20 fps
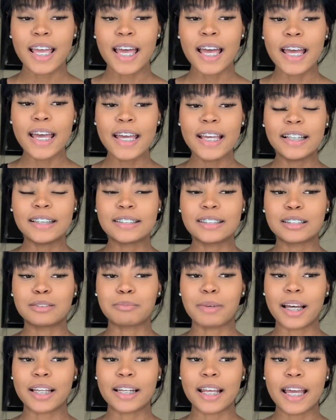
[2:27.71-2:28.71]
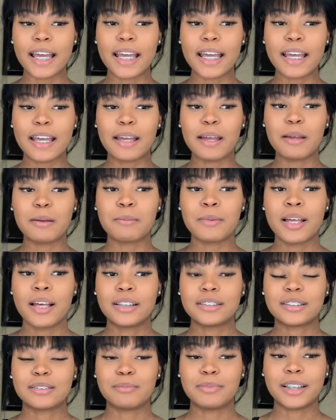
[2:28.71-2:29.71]
hey, this is my name.
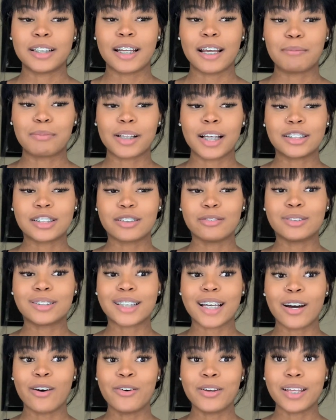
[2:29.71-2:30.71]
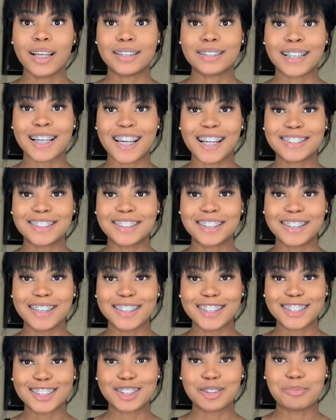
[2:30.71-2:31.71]
Submitted an application. She was like, oh yes, I actually
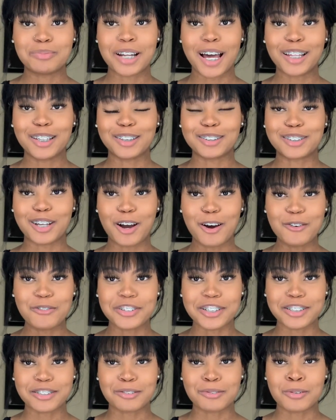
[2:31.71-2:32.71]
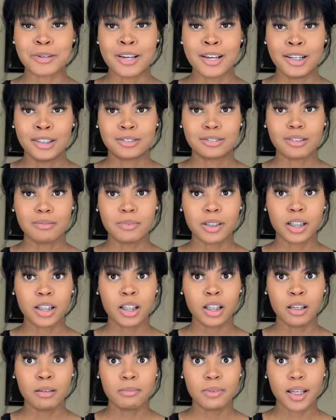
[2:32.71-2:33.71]
looked at you, but I looked over you. So I'm looking
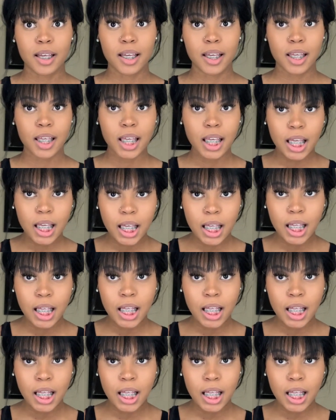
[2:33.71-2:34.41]
at him like,